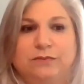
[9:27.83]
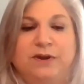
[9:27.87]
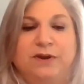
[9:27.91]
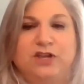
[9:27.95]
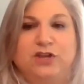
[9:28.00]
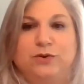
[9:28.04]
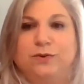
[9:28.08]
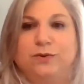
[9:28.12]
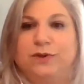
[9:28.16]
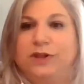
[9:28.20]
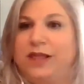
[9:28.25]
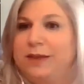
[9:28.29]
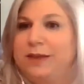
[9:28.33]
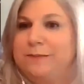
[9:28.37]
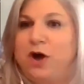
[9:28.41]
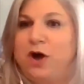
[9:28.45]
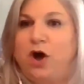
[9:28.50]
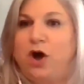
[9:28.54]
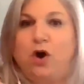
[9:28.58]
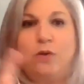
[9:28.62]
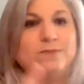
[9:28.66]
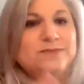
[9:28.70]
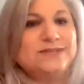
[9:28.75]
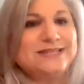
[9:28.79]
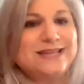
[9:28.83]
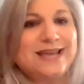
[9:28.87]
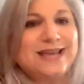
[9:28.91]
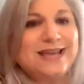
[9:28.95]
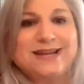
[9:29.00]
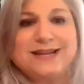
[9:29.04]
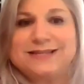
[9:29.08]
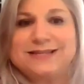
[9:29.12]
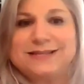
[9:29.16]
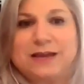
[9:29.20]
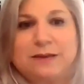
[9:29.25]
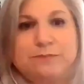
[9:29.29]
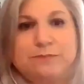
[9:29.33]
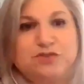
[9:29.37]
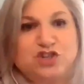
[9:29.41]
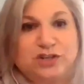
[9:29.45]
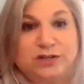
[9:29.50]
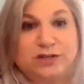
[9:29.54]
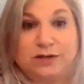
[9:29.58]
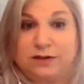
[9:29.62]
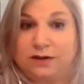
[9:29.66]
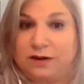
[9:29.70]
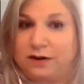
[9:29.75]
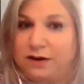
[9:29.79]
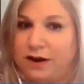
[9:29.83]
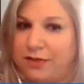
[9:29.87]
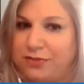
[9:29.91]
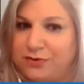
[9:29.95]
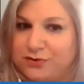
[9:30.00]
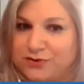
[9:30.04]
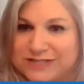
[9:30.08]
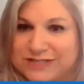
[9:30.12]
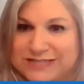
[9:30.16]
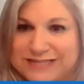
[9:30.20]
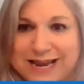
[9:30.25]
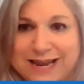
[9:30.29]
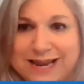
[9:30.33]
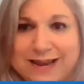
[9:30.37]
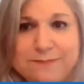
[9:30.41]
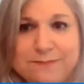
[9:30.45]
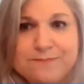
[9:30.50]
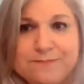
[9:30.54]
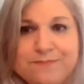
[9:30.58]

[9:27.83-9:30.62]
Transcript: but you claim a homestead exemption in another state,